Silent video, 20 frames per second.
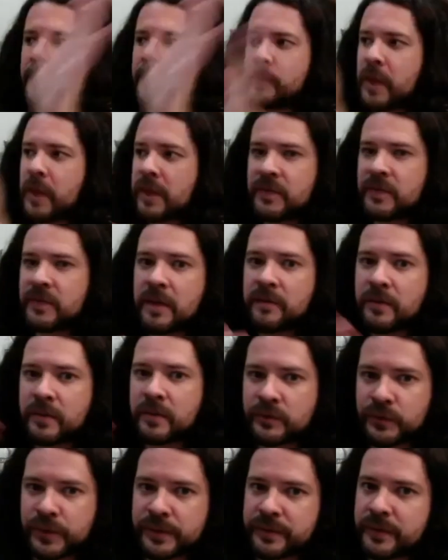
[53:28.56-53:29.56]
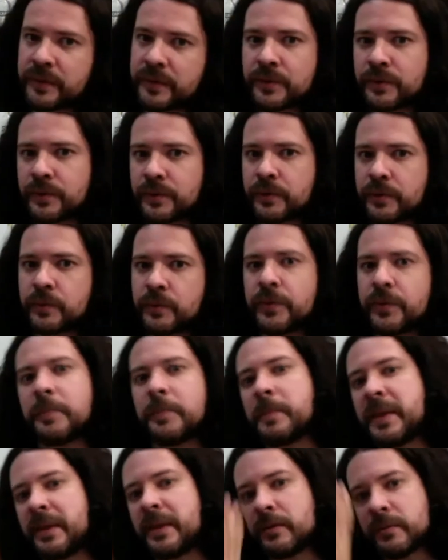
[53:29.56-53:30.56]
I've never driven through the
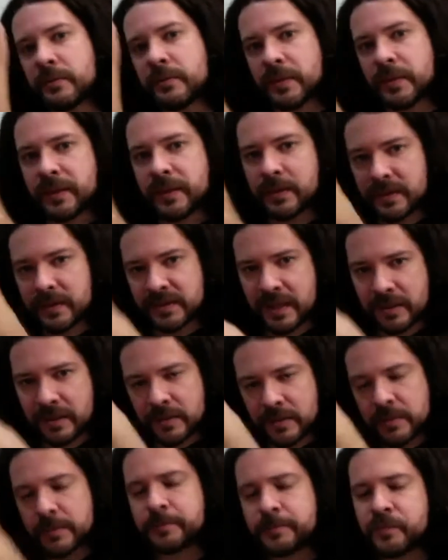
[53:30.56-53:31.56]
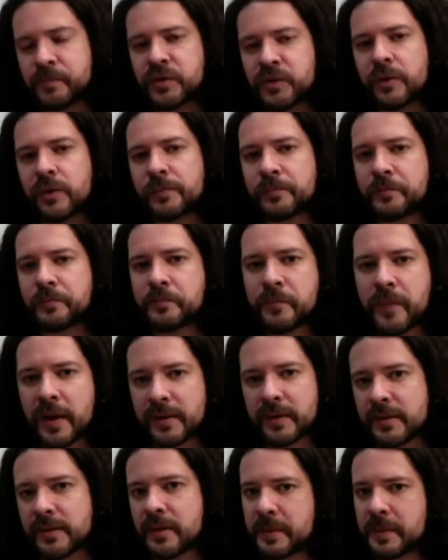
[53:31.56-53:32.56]
middle, the, the center. So that's
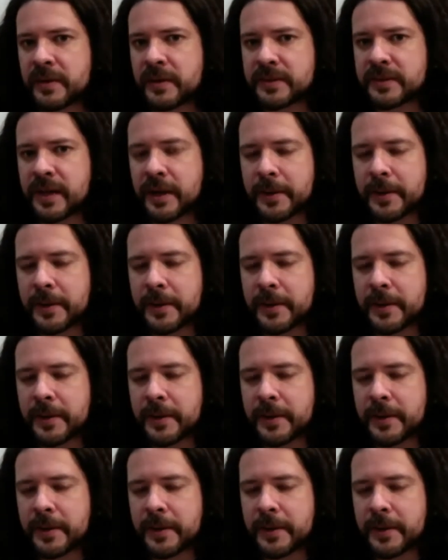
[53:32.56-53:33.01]
going to be exciting.